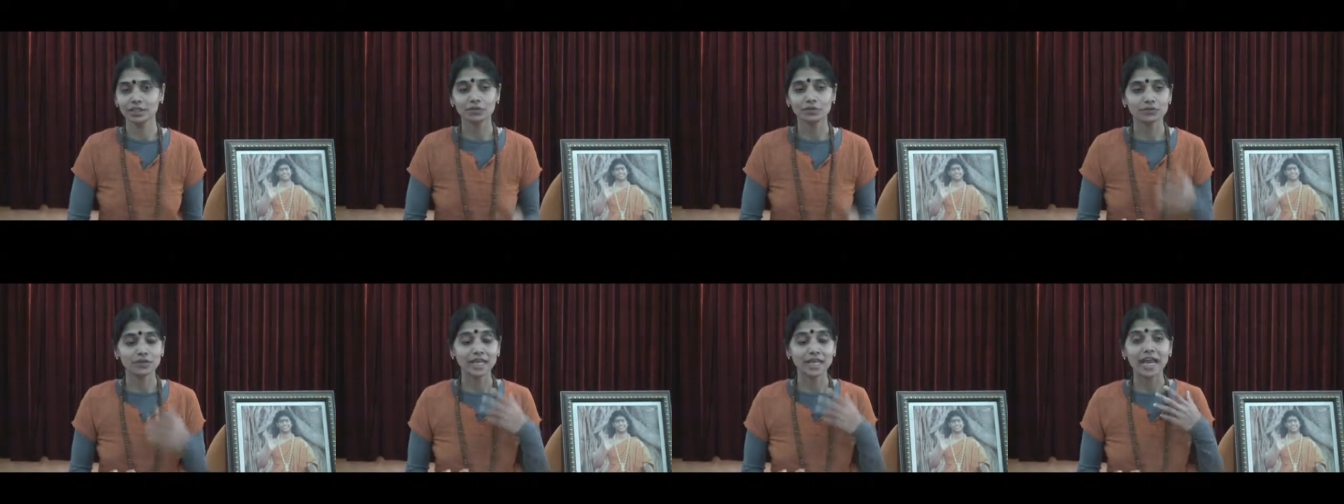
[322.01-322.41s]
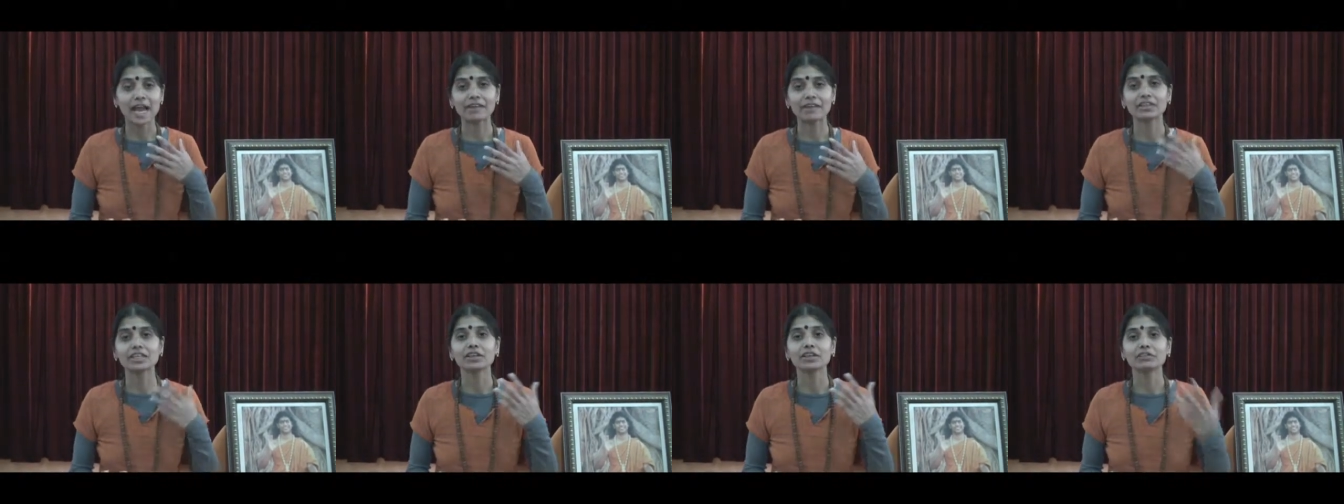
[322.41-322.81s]
If they're
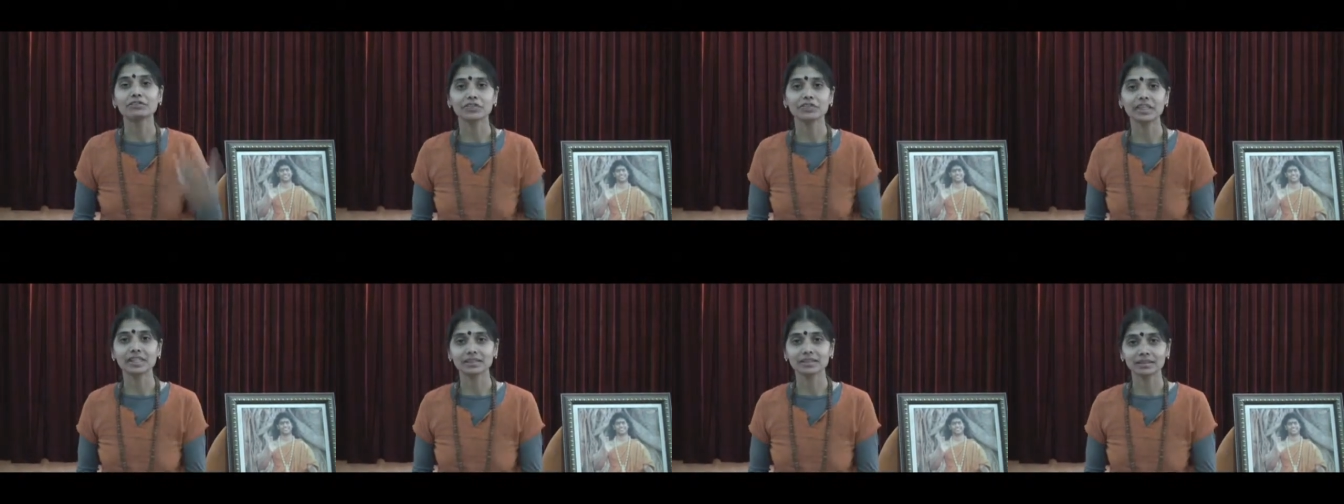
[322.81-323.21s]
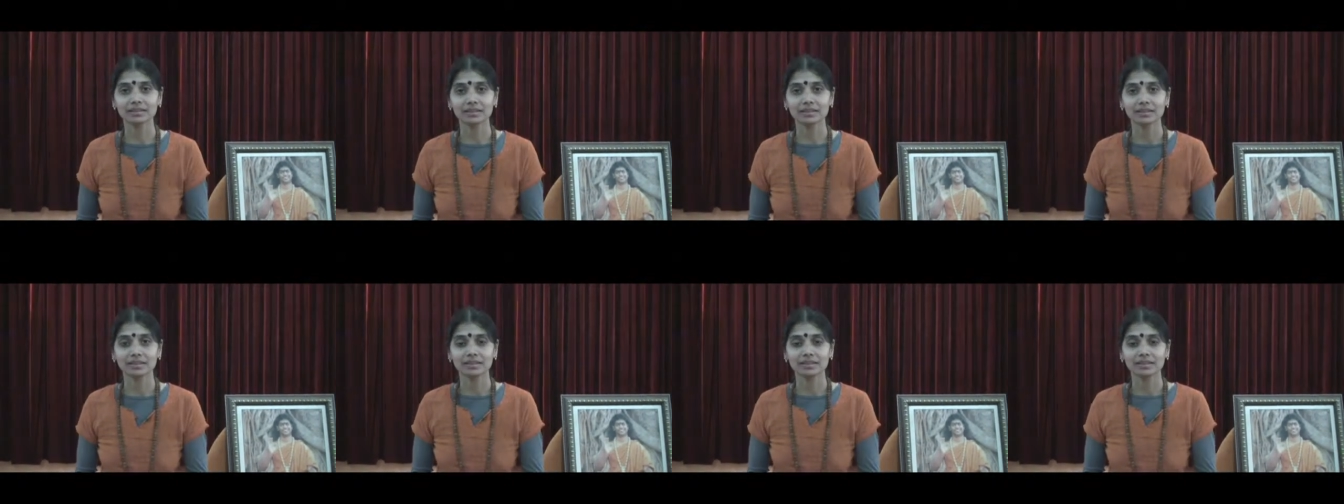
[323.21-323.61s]
having a fear,
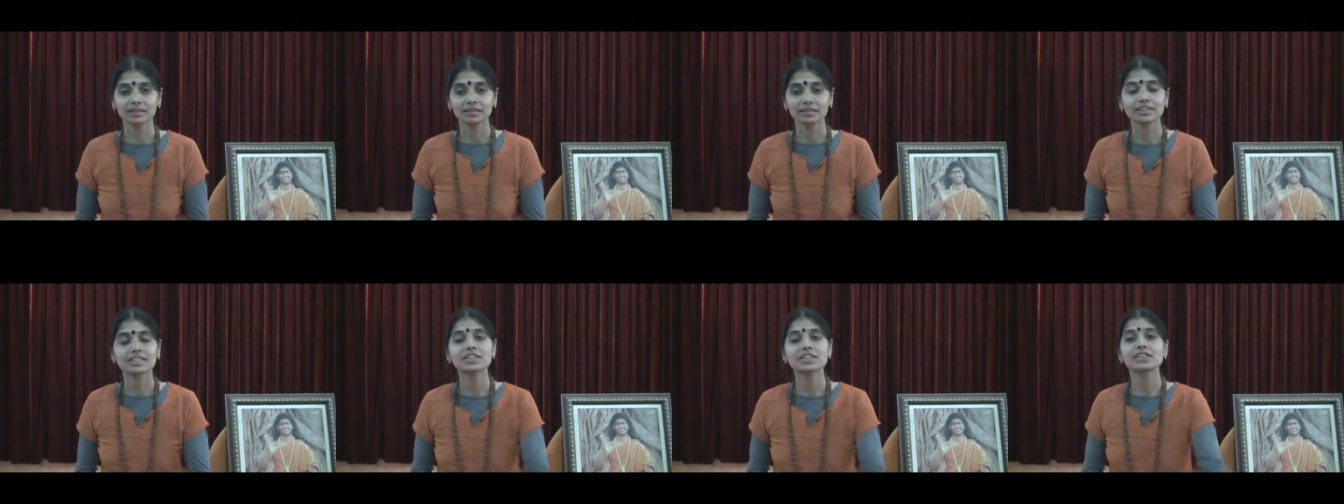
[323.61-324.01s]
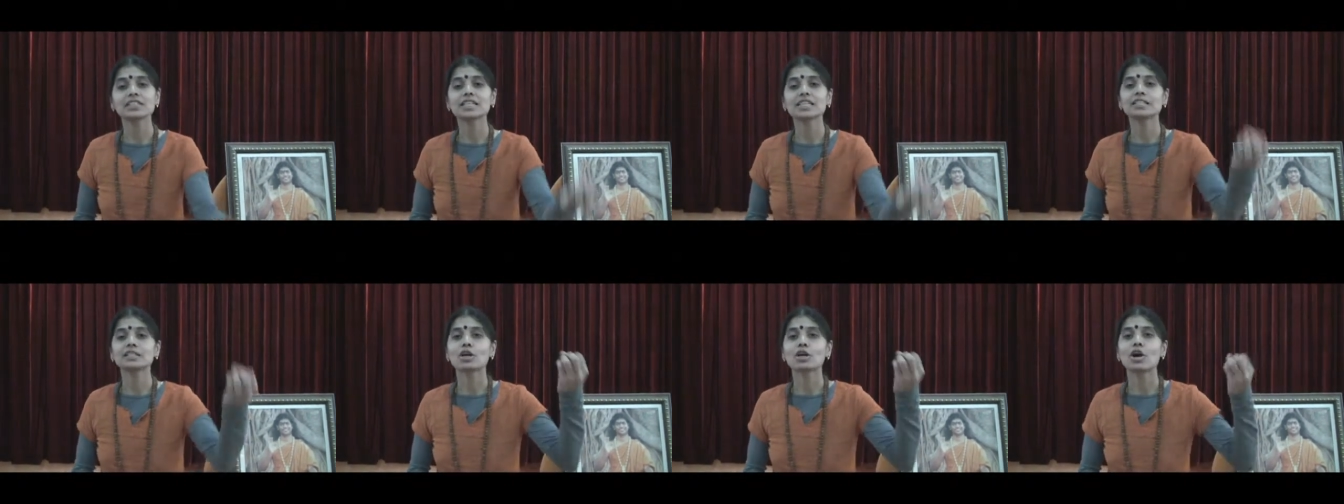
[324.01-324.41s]
she'll
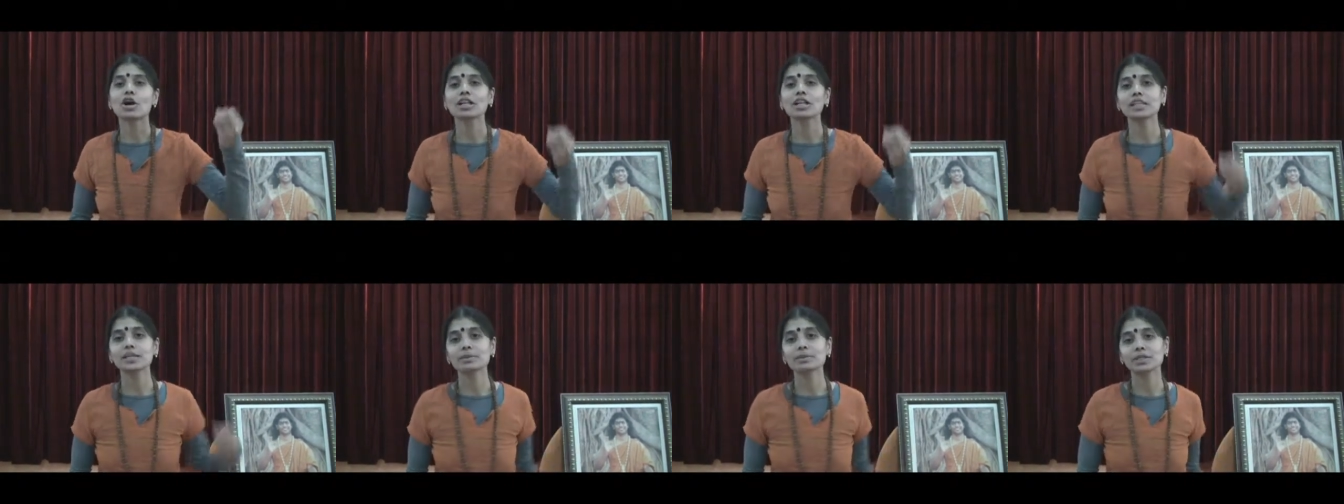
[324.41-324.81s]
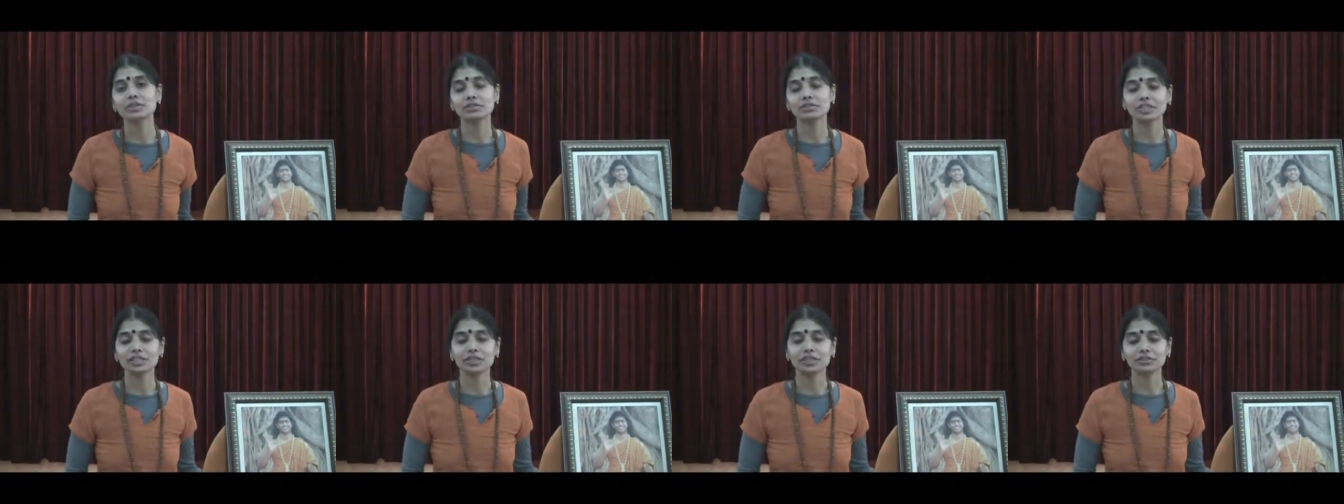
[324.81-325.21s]
just call them in
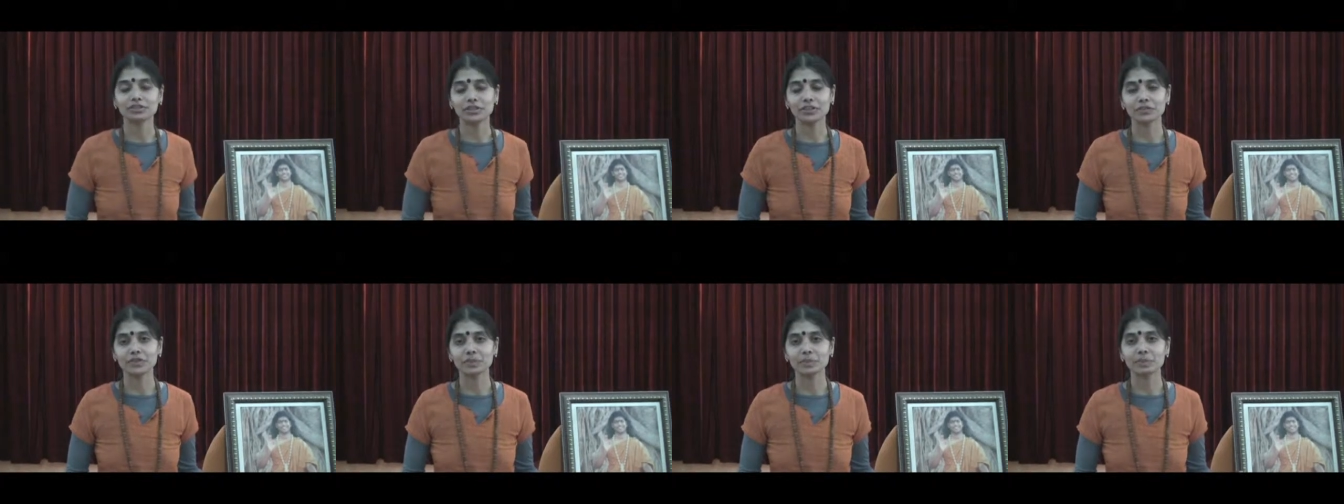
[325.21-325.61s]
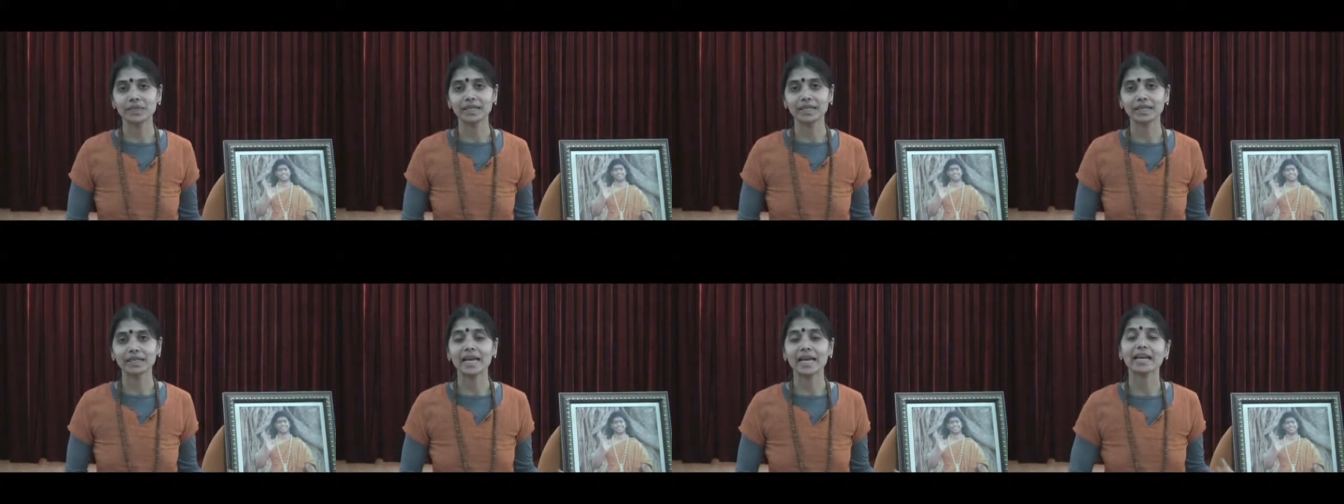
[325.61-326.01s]
front of
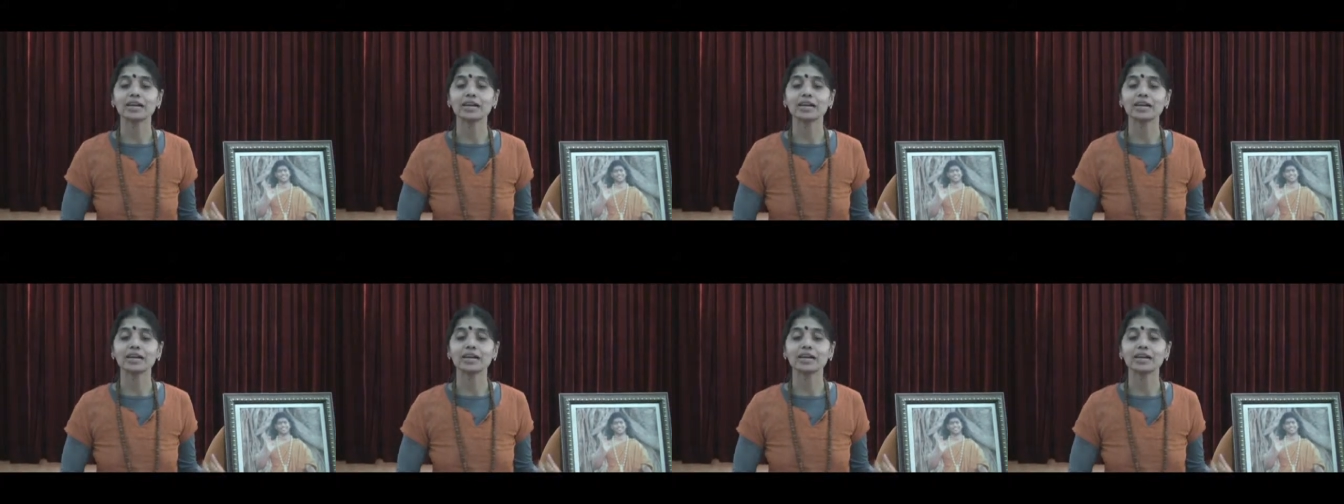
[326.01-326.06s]
everybody.